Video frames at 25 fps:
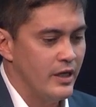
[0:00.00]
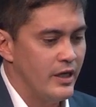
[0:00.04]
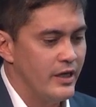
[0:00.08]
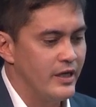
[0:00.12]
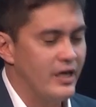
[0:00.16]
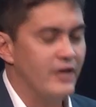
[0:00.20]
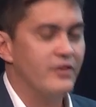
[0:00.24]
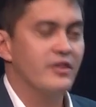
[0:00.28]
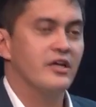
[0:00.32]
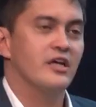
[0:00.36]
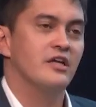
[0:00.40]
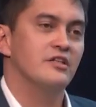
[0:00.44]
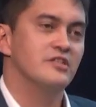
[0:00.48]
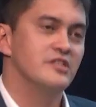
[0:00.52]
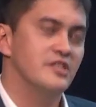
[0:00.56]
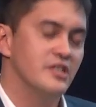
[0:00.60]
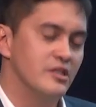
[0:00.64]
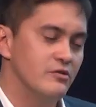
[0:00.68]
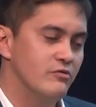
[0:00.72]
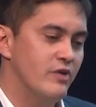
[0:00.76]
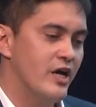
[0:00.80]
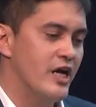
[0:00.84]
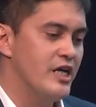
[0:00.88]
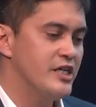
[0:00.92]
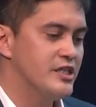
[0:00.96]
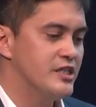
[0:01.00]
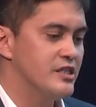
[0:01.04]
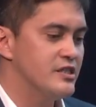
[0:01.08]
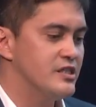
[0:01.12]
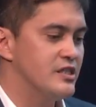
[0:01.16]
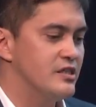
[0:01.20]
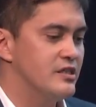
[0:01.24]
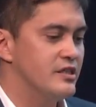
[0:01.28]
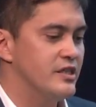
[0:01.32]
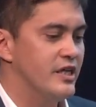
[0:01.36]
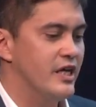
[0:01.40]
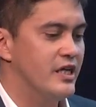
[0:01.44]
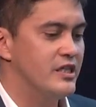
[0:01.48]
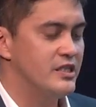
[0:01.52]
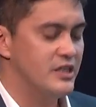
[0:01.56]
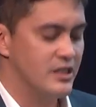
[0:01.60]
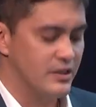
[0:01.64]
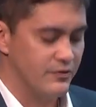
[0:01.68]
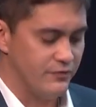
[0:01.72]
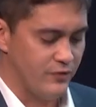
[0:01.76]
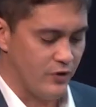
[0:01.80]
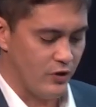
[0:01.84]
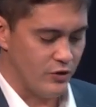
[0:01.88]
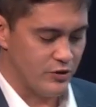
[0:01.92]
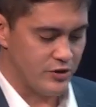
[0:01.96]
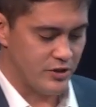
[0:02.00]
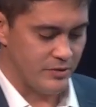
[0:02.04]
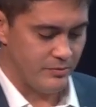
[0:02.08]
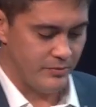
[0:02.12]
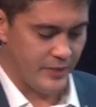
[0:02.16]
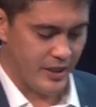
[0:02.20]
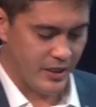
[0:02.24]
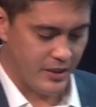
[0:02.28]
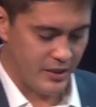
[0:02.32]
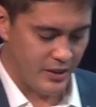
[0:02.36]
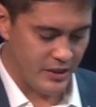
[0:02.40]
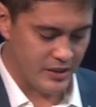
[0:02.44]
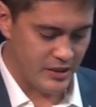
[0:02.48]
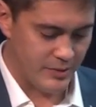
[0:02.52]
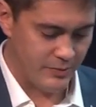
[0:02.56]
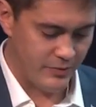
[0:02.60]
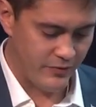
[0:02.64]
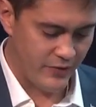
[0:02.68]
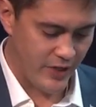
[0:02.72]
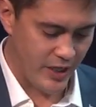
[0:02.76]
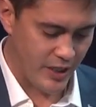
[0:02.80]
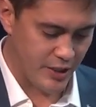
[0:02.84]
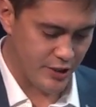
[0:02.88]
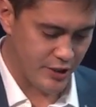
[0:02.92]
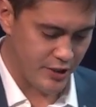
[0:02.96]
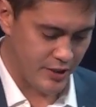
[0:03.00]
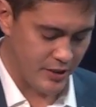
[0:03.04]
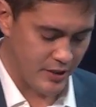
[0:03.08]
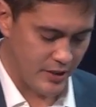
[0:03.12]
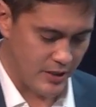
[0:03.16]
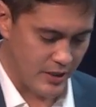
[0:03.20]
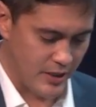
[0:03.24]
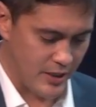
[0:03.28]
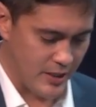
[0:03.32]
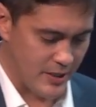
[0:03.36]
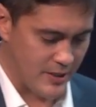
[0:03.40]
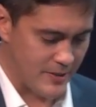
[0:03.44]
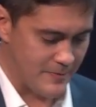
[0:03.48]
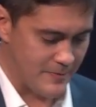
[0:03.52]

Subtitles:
In other considerations in the anticonvulsant mechanism of action,